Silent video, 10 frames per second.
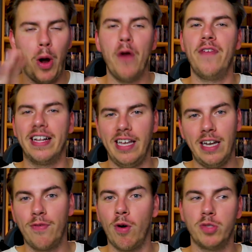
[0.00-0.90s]
perfect. And
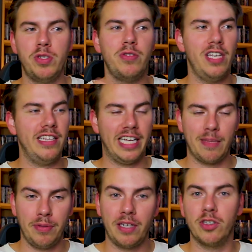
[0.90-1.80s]
then of course, when you see like
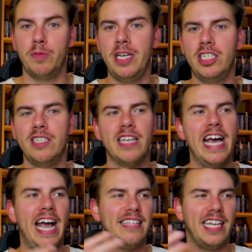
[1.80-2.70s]
the political speeches,
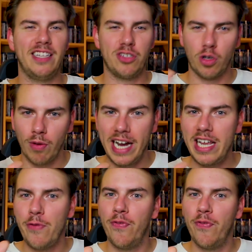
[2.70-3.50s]
it's like this grainy